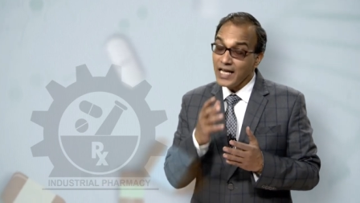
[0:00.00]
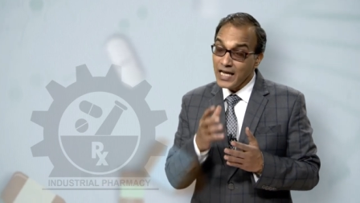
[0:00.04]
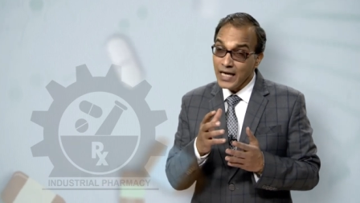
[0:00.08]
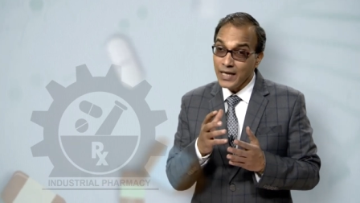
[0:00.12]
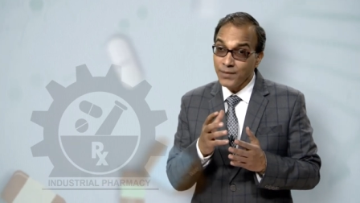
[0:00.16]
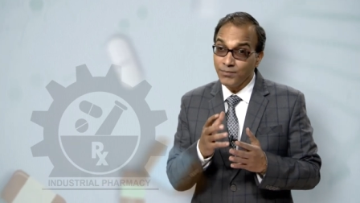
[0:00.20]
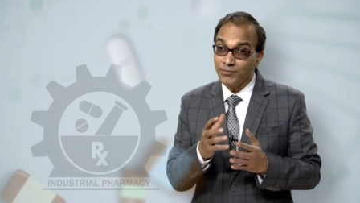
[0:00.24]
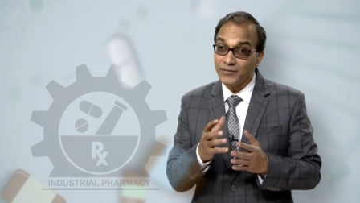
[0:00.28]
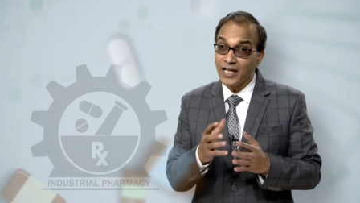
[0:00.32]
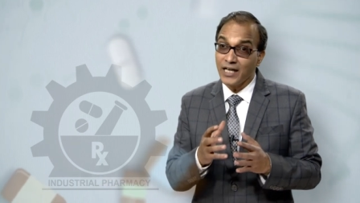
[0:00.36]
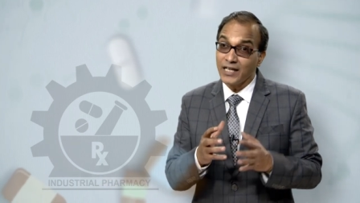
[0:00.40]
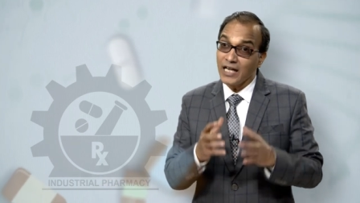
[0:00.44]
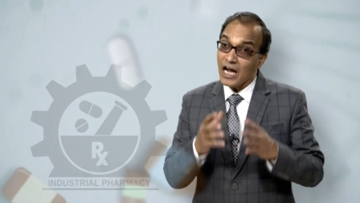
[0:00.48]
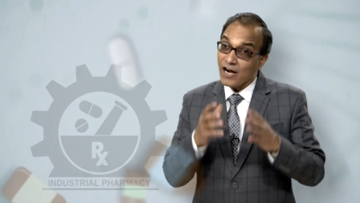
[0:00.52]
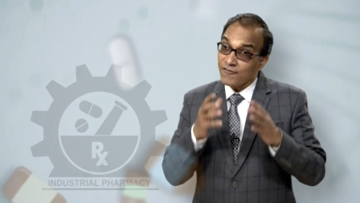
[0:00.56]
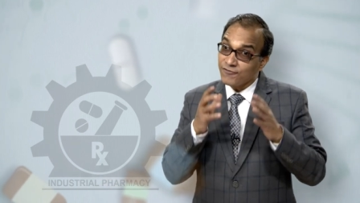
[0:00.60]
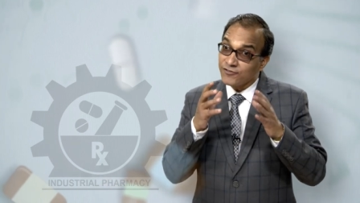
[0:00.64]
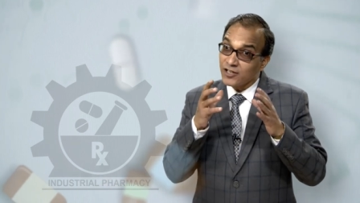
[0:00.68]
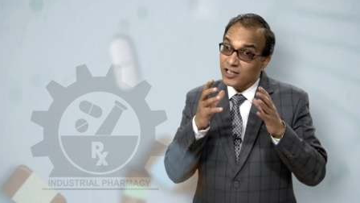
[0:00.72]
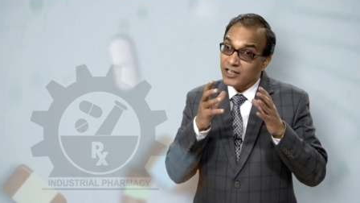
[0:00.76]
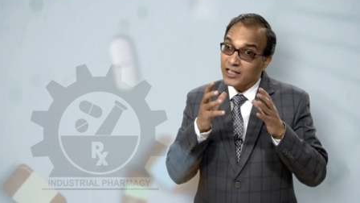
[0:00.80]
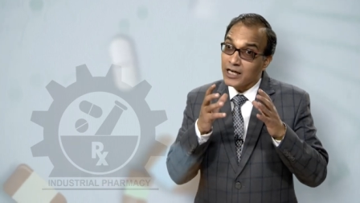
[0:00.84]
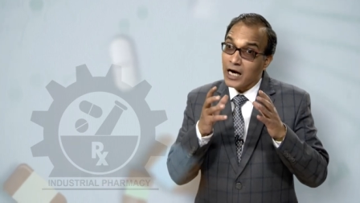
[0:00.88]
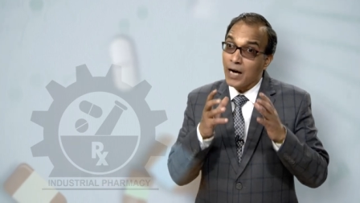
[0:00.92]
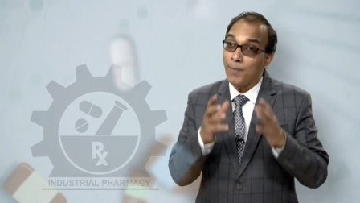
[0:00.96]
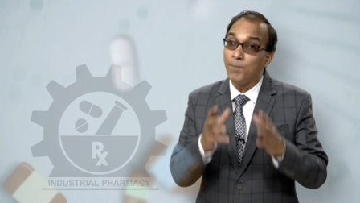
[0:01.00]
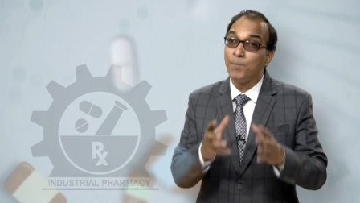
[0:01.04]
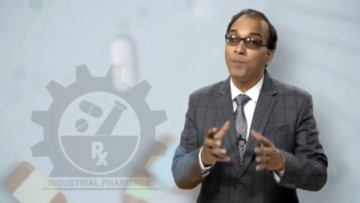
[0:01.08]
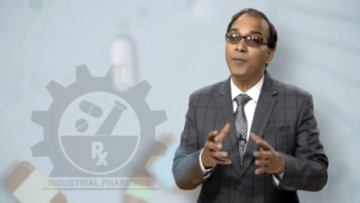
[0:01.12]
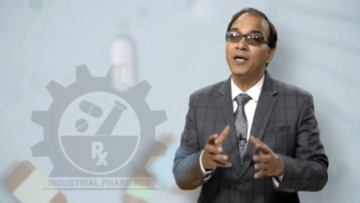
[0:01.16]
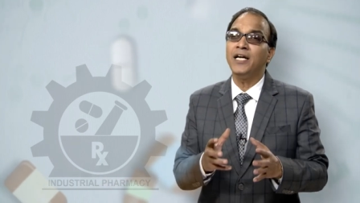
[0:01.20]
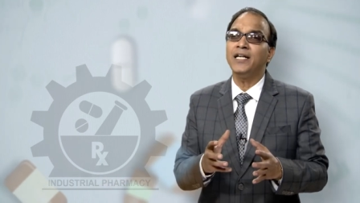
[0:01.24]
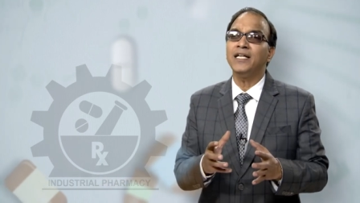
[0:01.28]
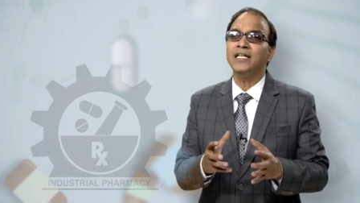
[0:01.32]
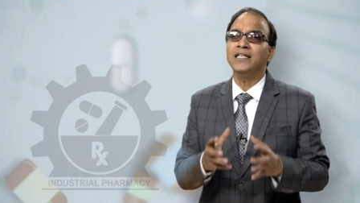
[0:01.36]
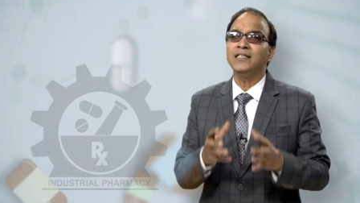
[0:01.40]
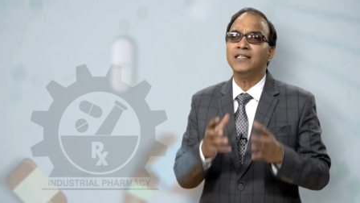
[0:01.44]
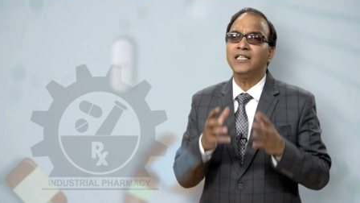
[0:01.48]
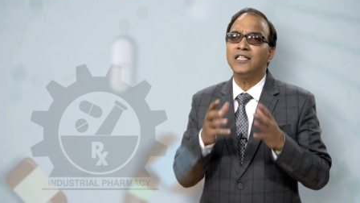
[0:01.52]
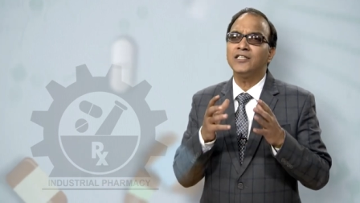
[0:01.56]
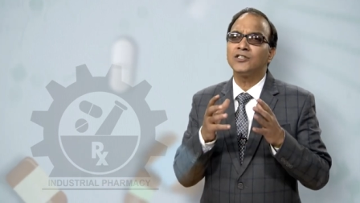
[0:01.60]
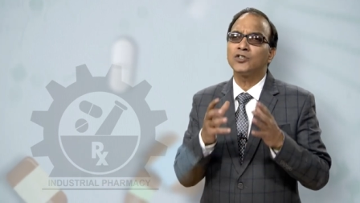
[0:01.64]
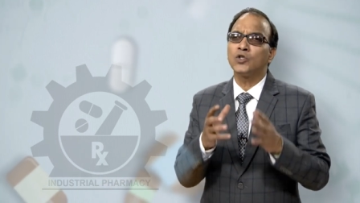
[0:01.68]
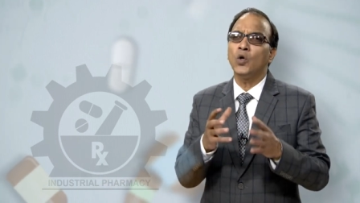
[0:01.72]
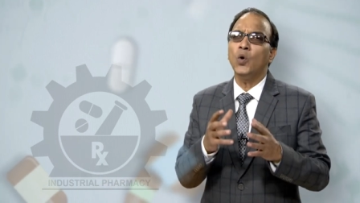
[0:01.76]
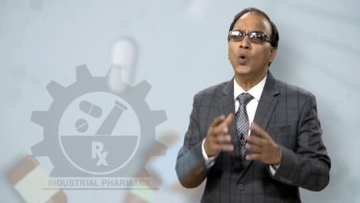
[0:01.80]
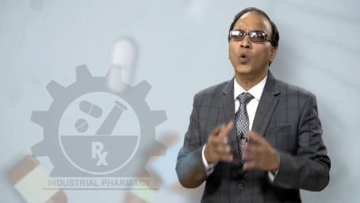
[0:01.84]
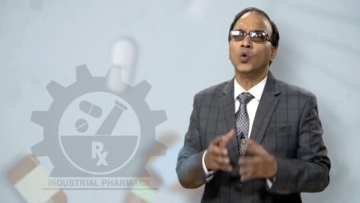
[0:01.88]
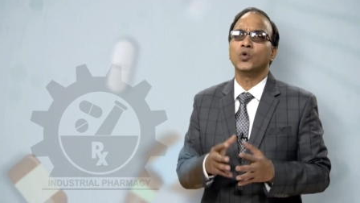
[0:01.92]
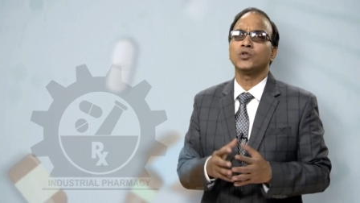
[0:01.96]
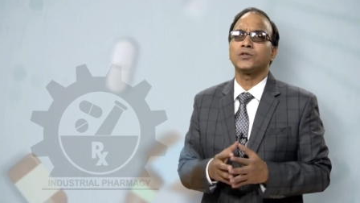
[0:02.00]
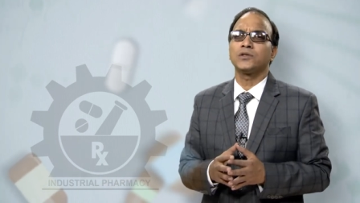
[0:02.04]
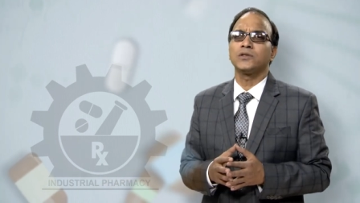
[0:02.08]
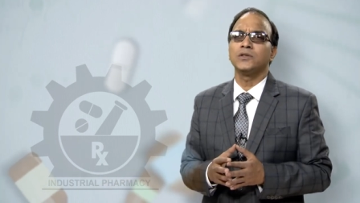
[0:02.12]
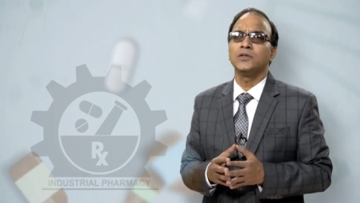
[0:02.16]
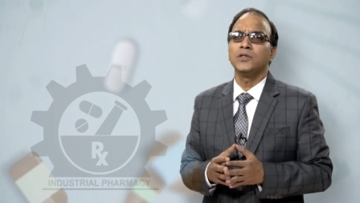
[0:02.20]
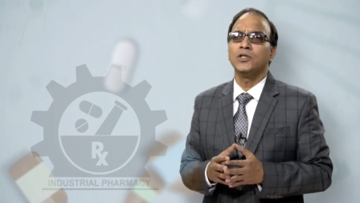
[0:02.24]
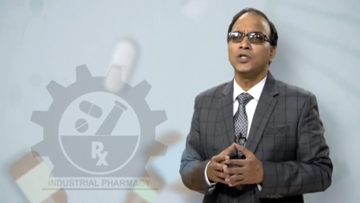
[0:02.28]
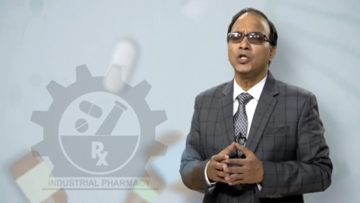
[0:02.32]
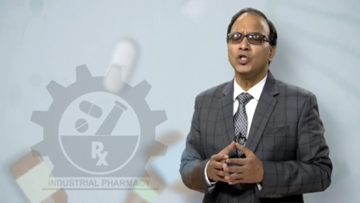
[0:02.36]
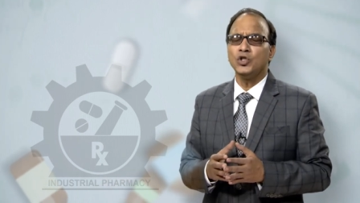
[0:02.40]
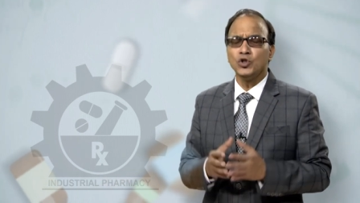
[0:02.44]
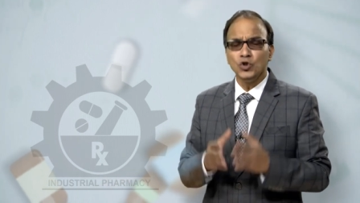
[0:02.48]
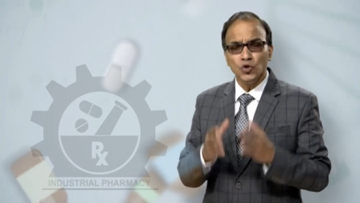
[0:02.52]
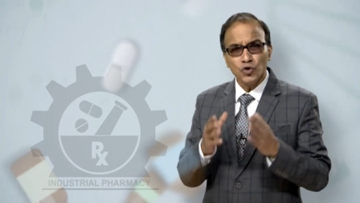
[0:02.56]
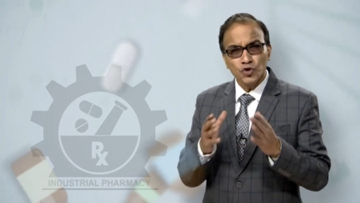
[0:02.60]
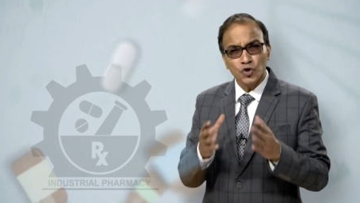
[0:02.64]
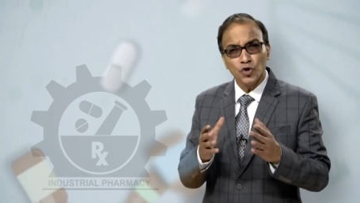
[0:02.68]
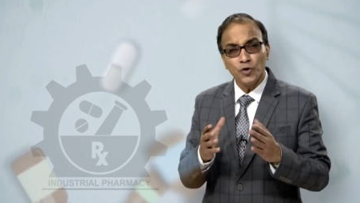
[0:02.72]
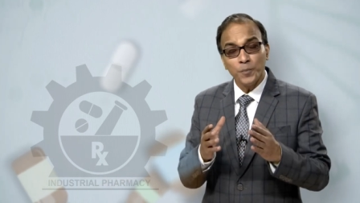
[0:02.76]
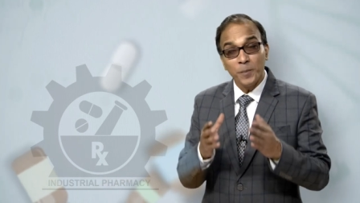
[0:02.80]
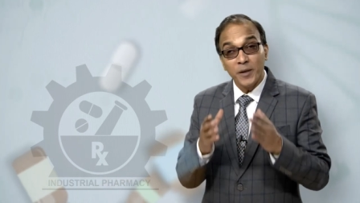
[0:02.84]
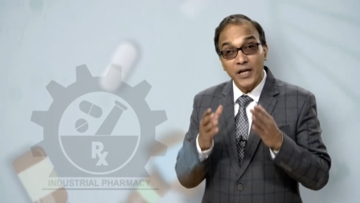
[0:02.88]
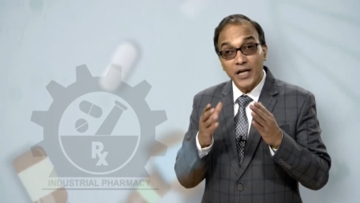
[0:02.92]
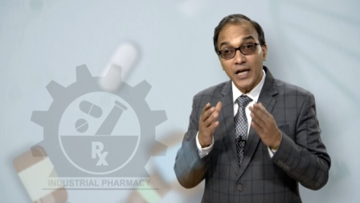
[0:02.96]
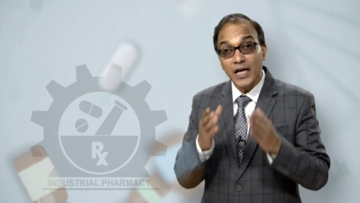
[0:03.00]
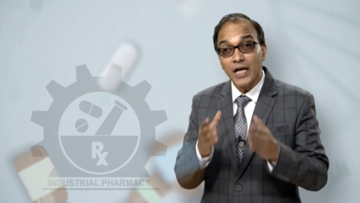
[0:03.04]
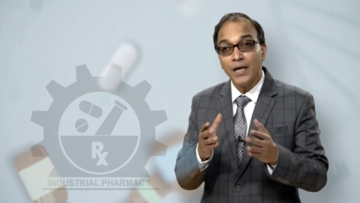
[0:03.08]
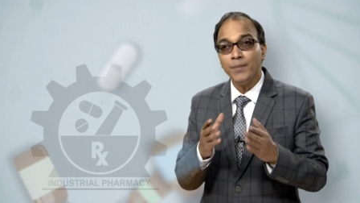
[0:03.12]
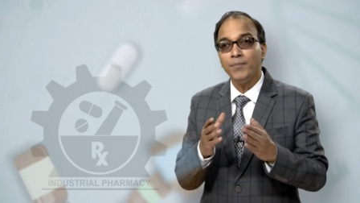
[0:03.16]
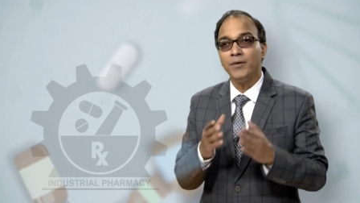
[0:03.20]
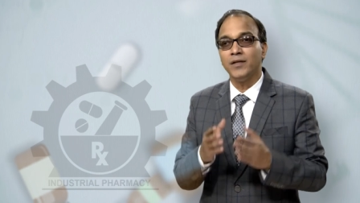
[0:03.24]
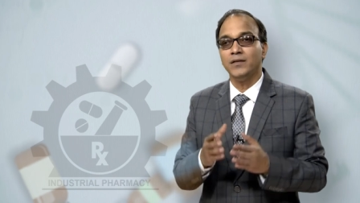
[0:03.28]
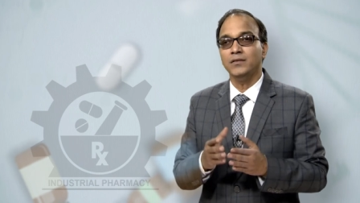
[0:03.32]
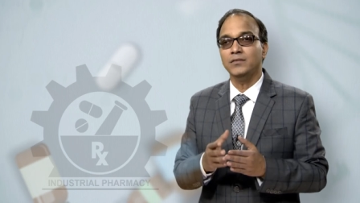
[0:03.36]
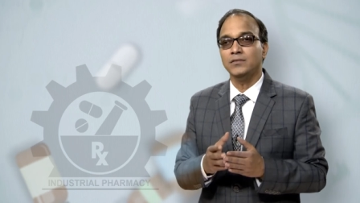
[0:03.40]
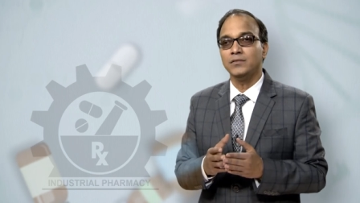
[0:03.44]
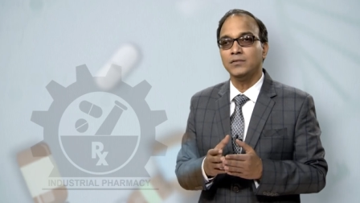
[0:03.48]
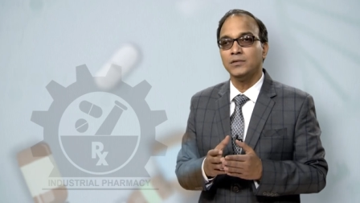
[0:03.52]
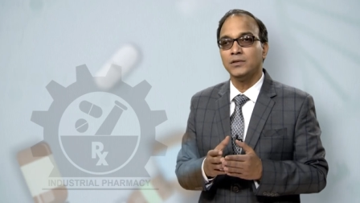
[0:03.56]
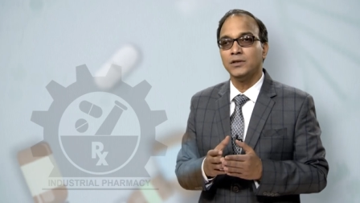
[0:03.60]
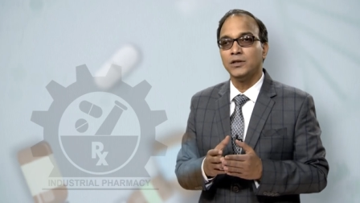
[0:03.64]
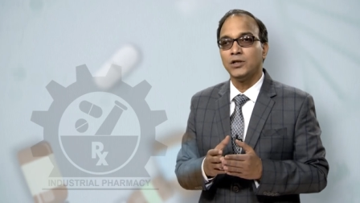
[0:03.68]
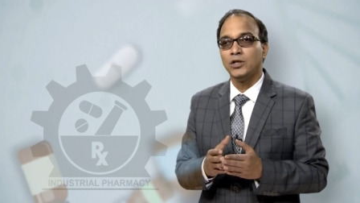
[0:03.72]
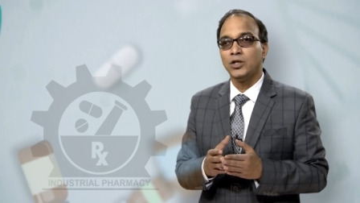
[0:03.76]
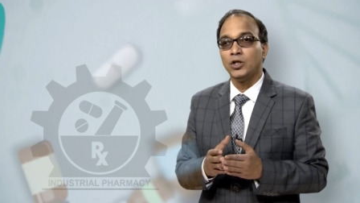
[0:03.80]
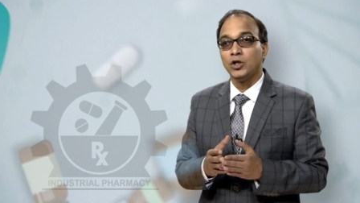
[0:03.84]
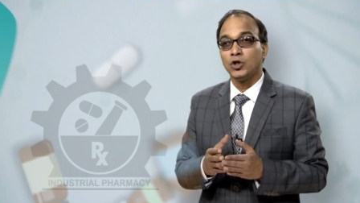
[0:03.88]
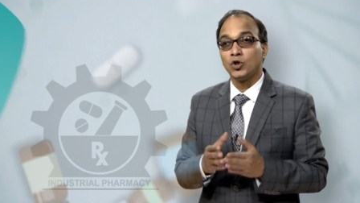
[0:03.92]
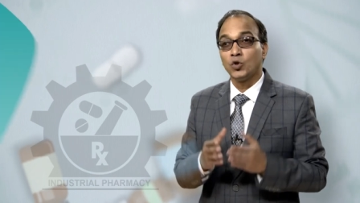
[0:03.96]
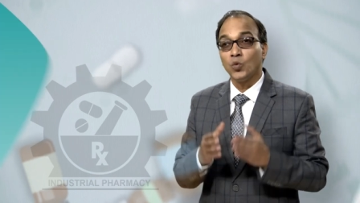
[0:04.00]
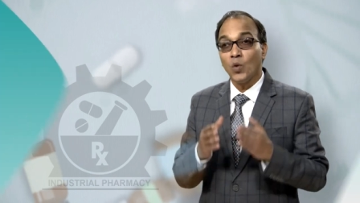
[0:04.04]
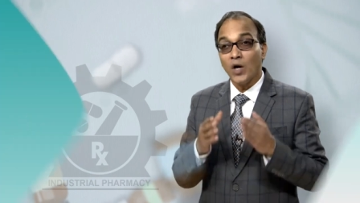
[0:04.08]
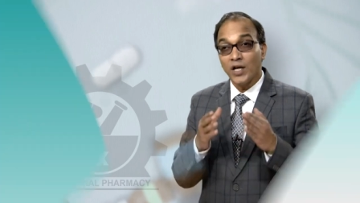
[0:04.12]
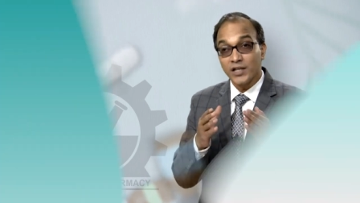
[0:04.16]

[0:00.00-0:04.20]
aim that after completing this course, you should be able to